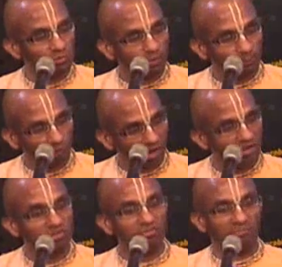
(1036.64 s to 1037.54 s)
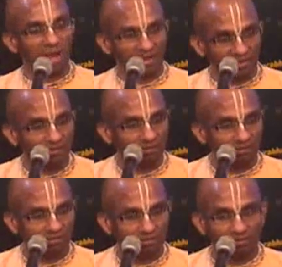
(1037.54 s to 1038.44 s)
who were products of
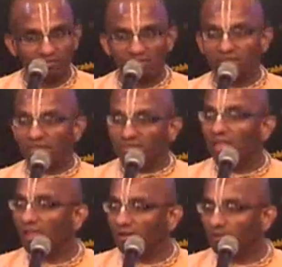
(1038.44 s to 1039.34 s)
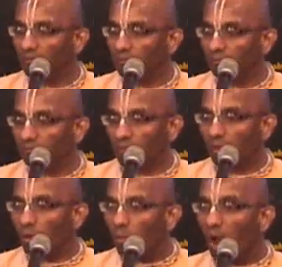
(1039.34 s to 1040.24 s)
matter, then
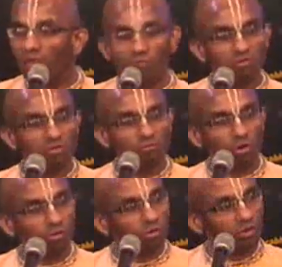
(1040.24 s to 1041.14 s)
why would we want to